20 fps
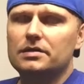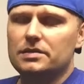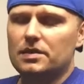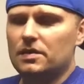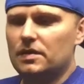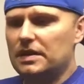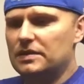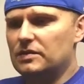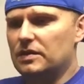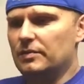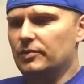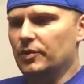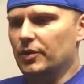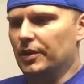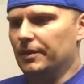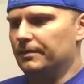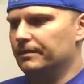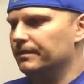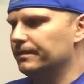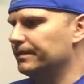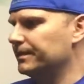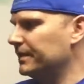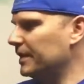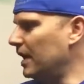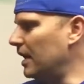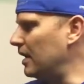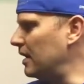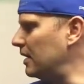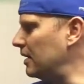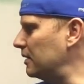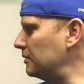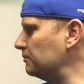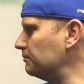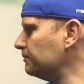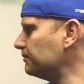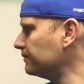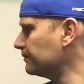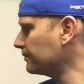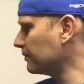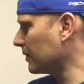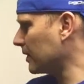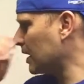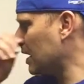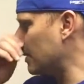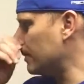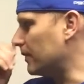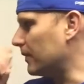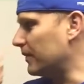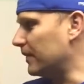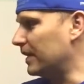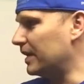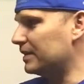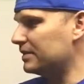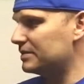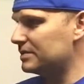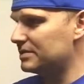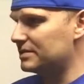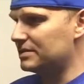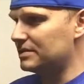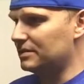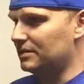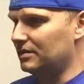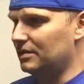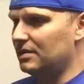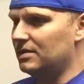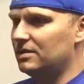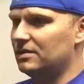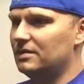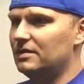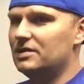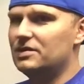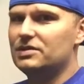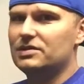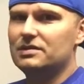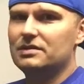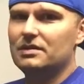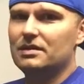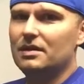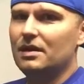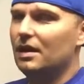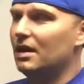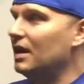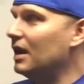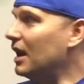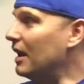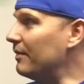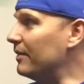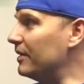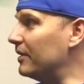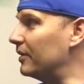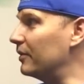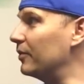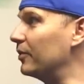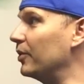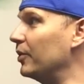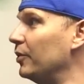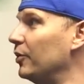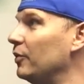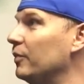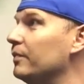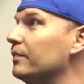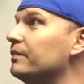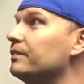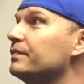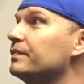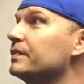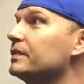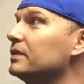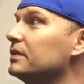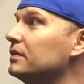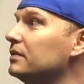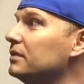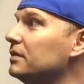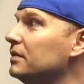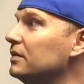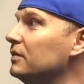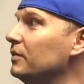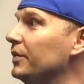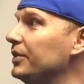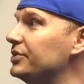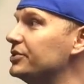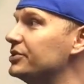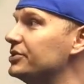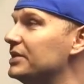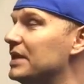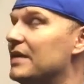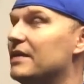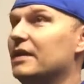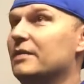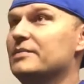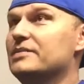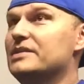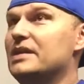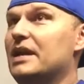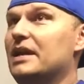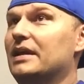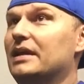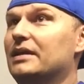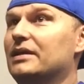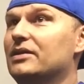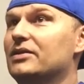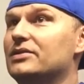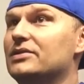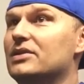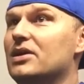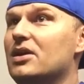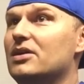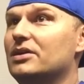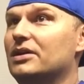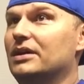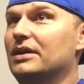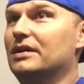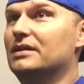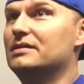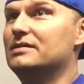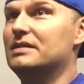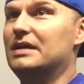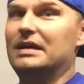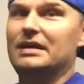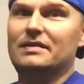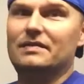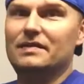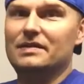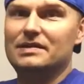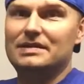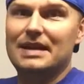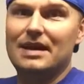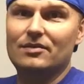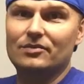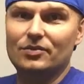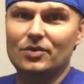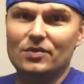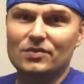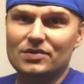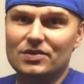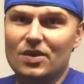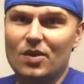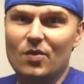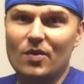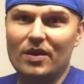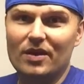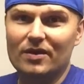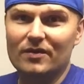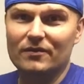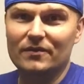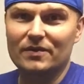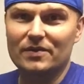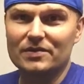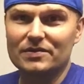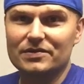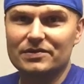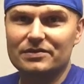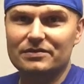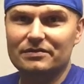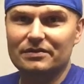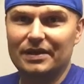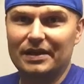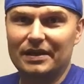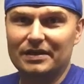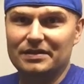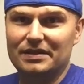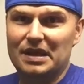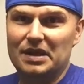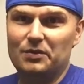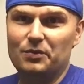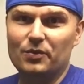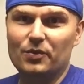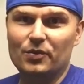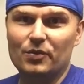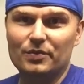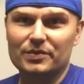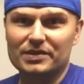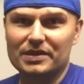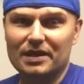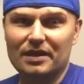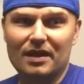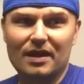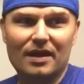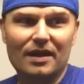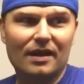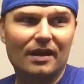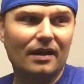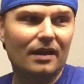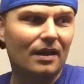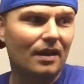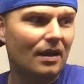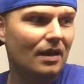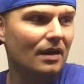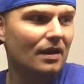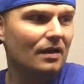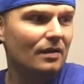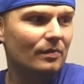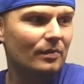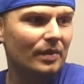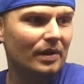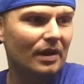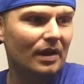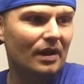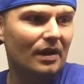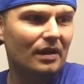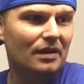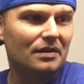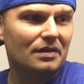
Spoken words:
so that's what I'm doing. Couple of things. I'm in the room, which now that I'm standing in here talking, it's like the sound goes nowhere. It feels like a dead room. It's kind of odd, but